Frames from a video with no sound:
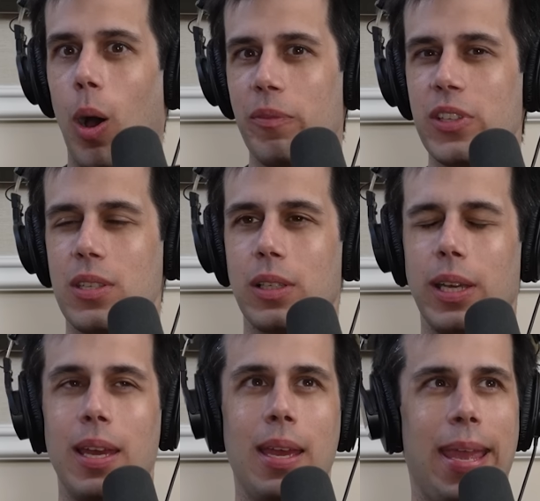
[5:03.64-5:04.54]

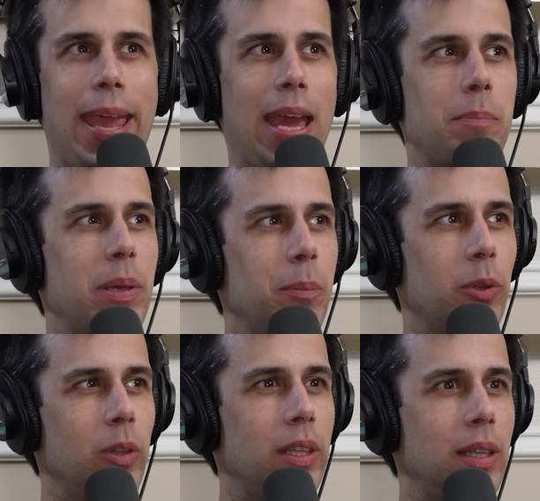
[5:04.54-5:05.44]
Obviously, and
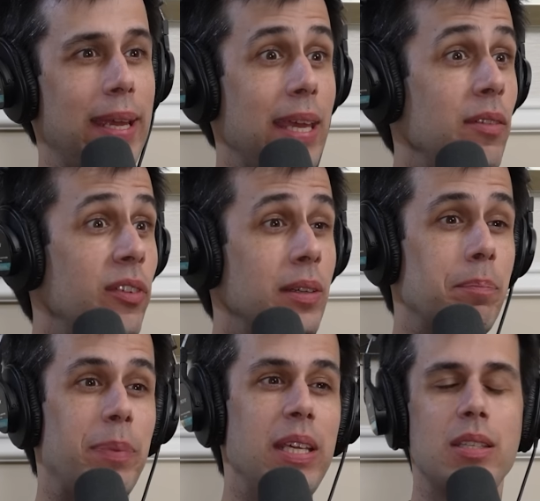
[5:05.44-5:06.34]
people,
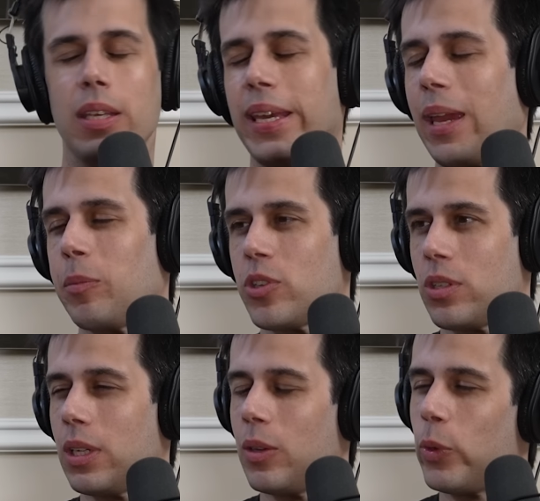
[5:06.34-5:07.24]
even PC
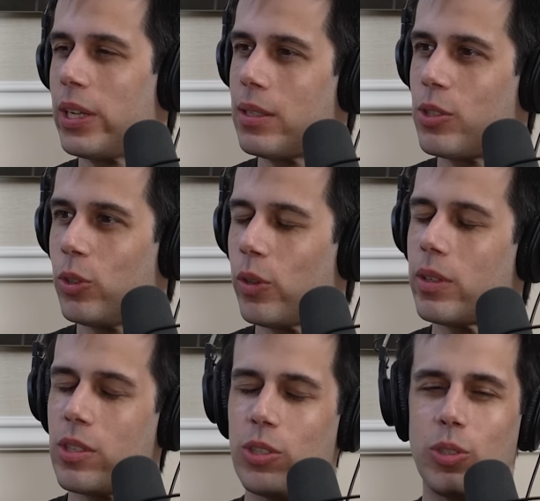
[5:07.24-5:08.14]
gamers, need we need to
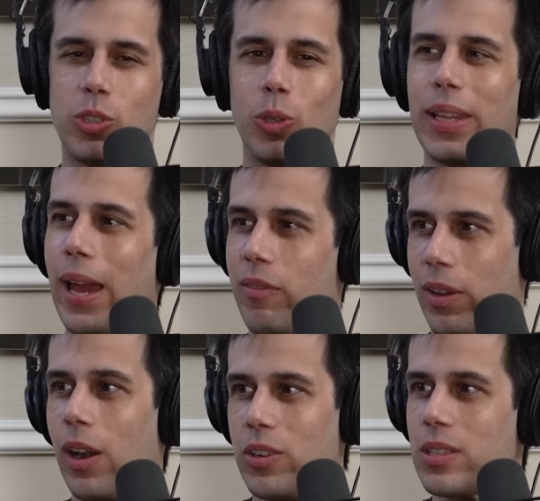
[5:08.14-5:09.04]
learn to to laugh
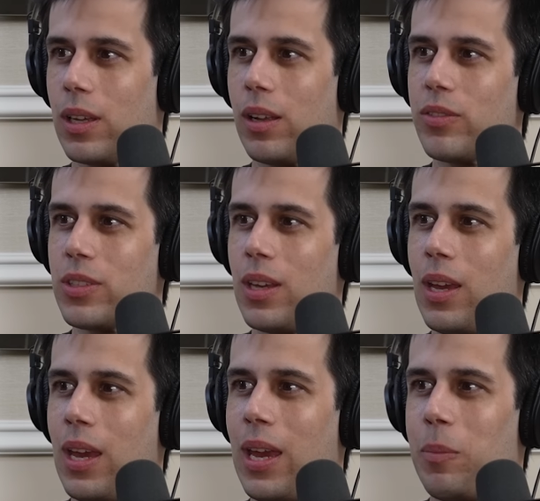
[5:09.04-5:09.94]
at ourselves, of
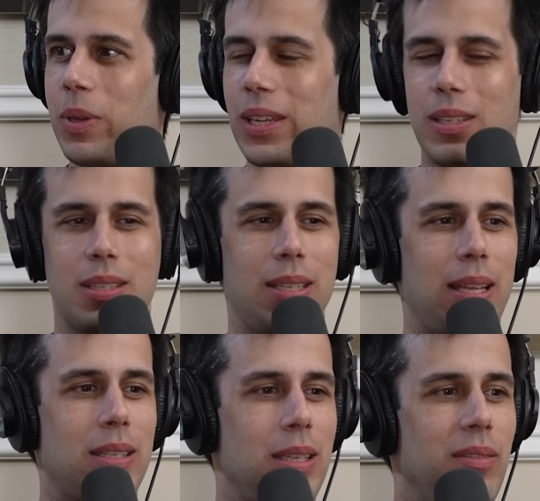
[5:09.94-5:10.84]
course, because
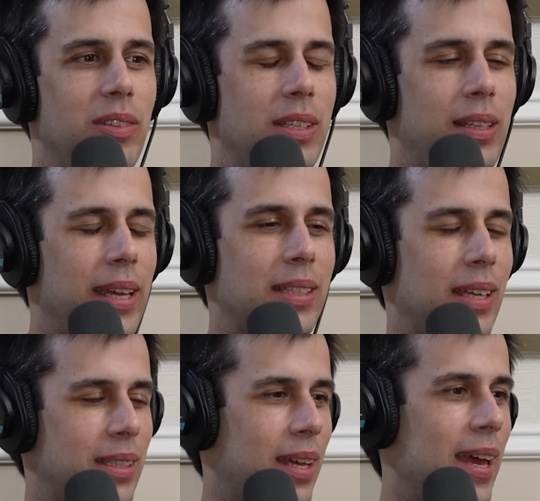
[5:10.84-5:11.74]
that's even the, like the,
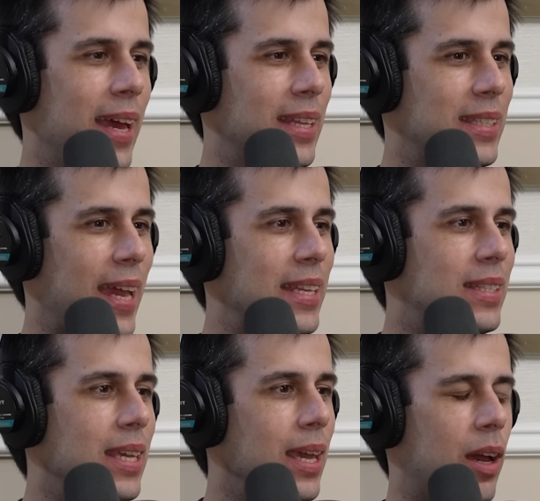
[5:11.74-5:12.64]
the the
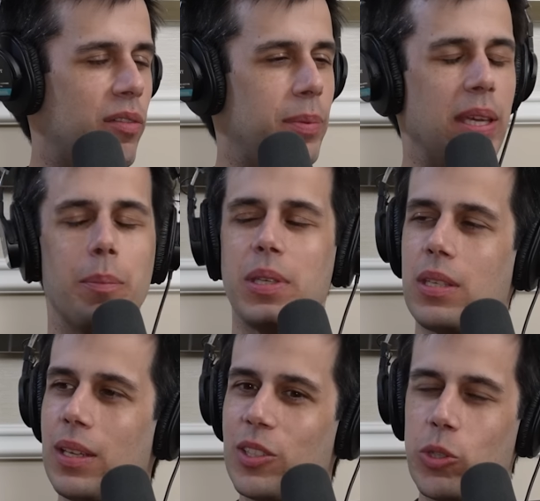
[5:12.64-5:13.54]
idea of being a
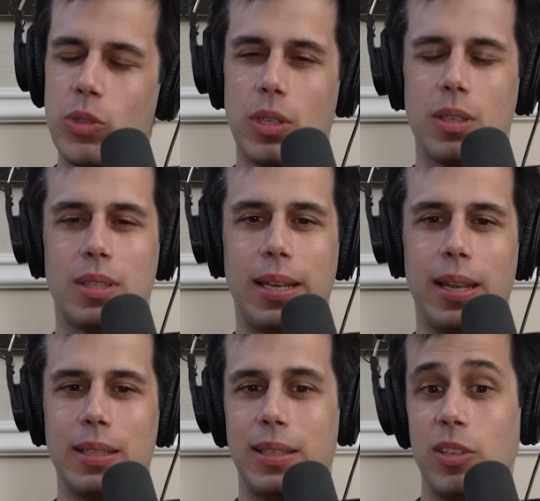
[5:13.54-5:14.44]
PC enthusiast, and,
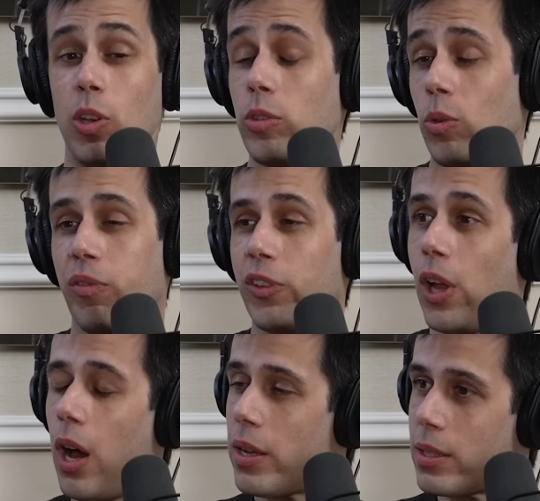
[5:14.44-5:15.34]
and there's also
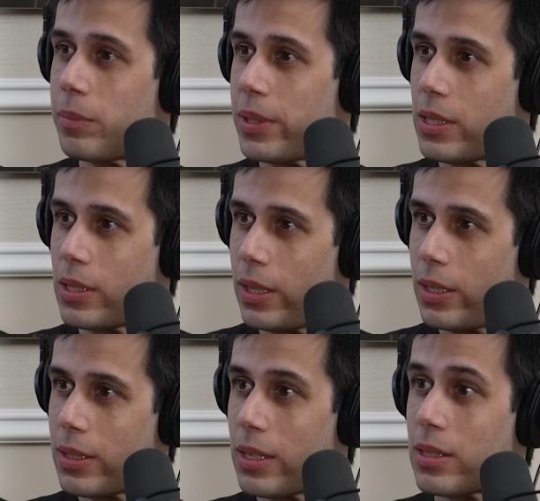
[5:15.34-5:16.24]
flaws in
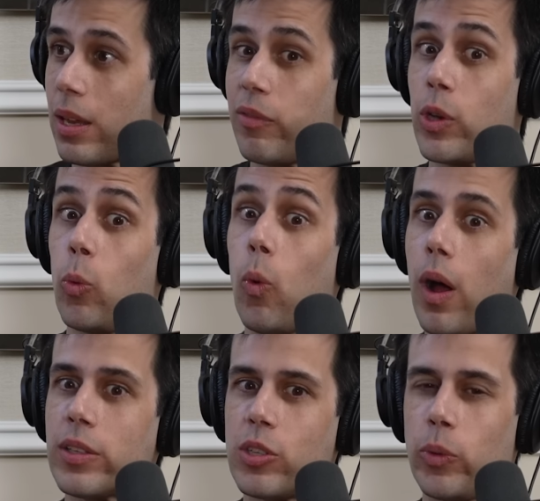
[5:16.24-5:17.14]
PCs and For stuff sure. we
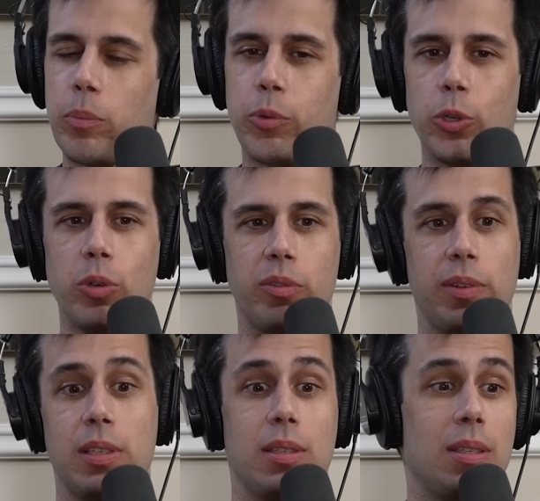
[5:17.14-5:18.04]
want to improve.
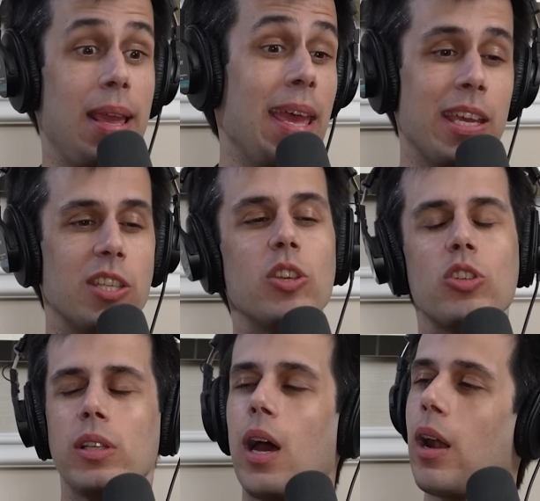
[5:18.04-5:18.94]
It's, it's,
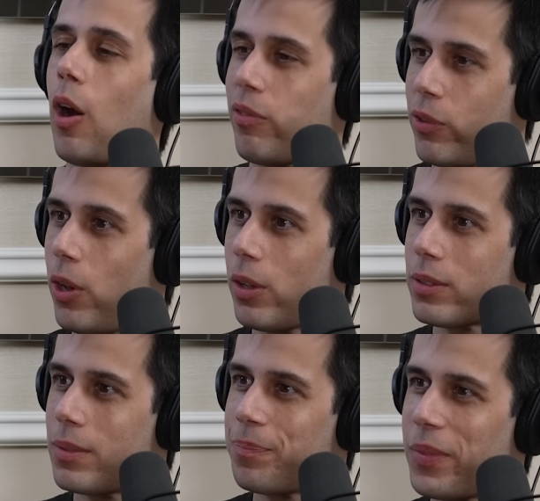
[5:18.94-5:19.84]
usually not our
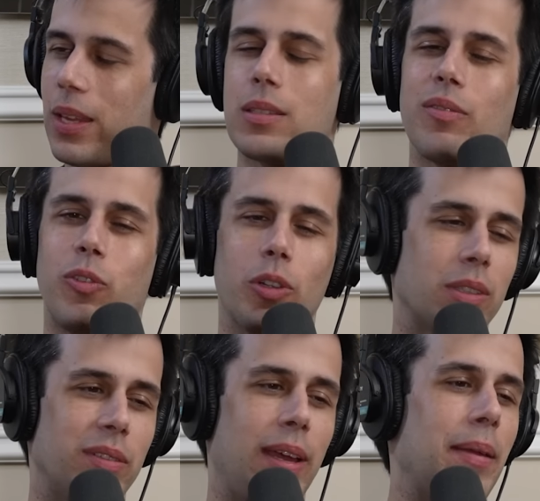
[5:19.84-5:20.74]
fault. Yeah, it's the
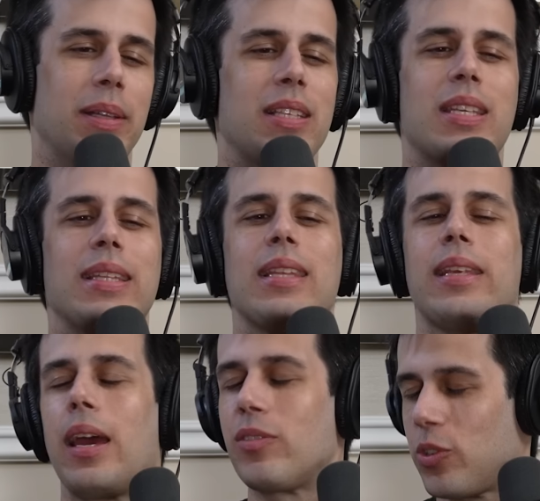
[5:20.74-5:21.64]
fault of I, let's say the
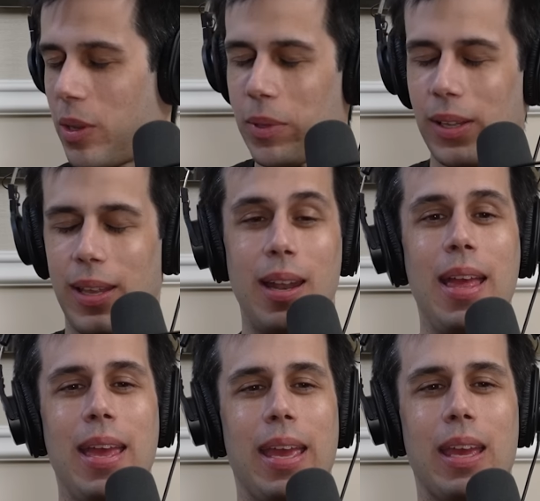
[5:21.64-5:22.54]
devs or something like that.
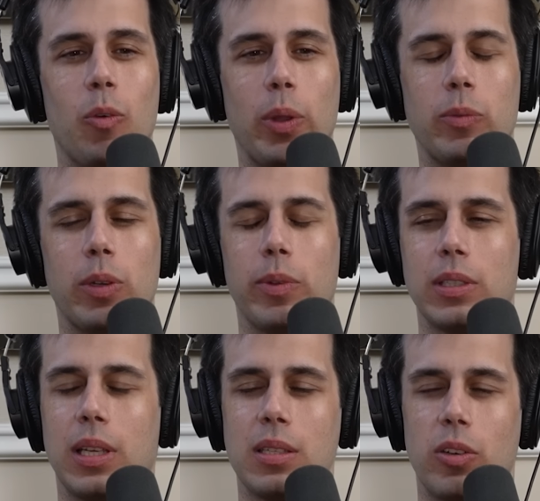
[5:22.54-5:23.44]
Right. When,
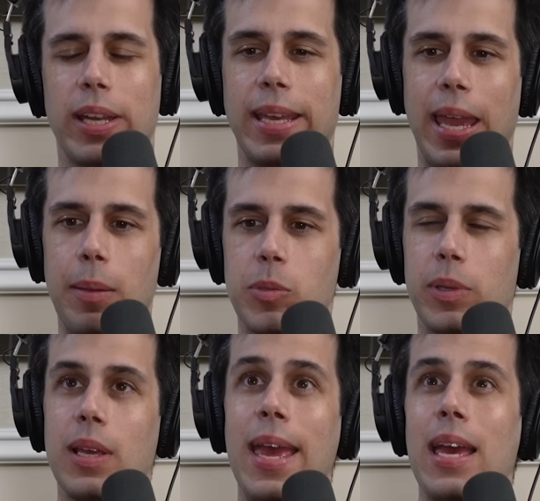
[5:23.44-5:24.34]
when concerning games,
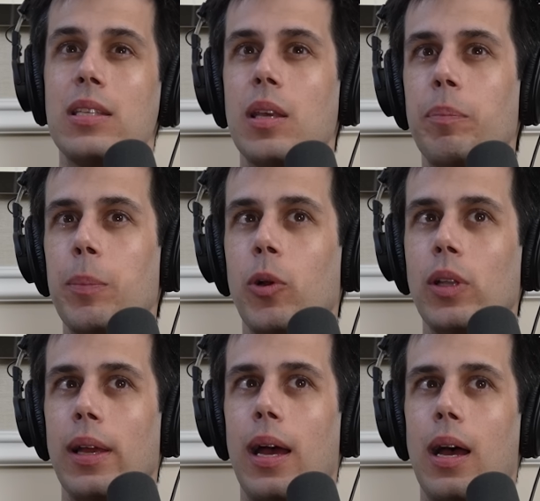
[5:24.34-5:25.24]
but some
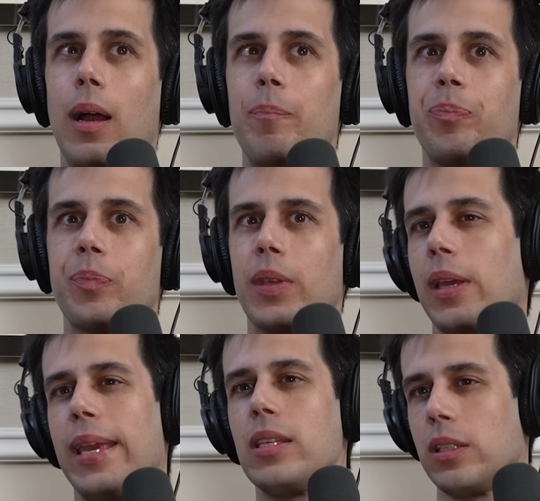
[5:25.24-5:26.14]
people um,
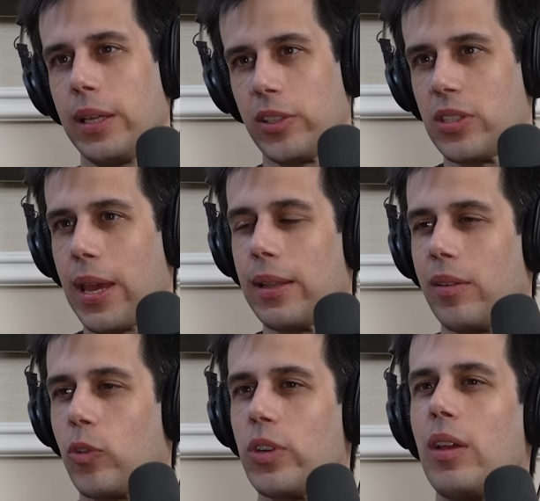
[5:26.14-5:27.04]
easily understand.
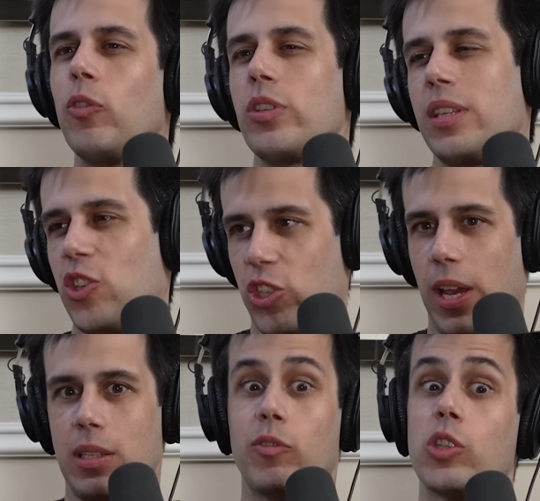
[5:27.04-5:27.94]
Of course, of course, it's
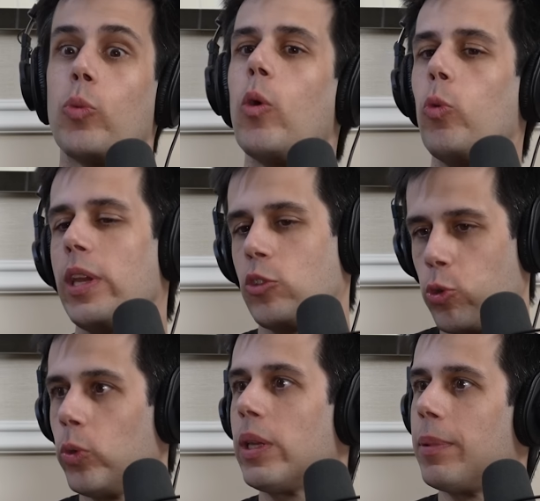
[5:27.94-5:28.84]
just. Of course, we
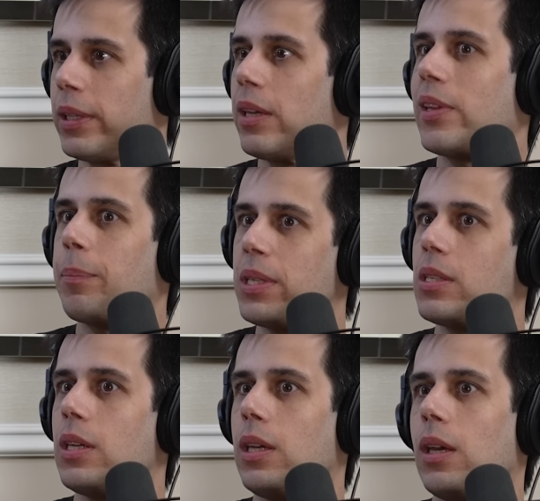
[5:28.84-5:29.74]
truly believe that
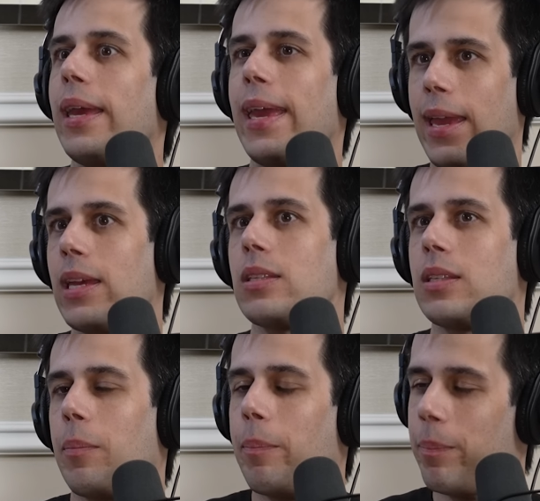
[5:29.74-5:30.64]
PC is
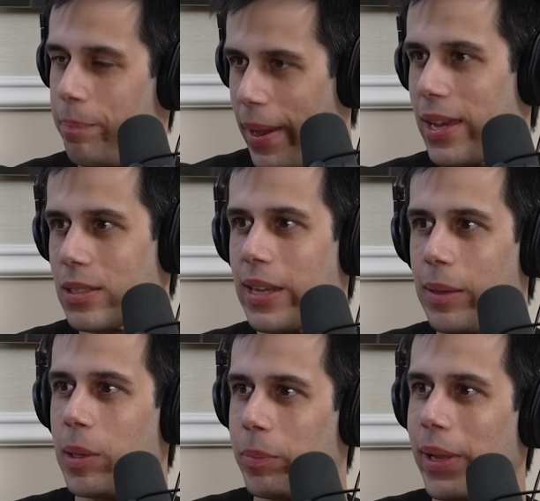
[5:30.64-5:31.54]
the best gaming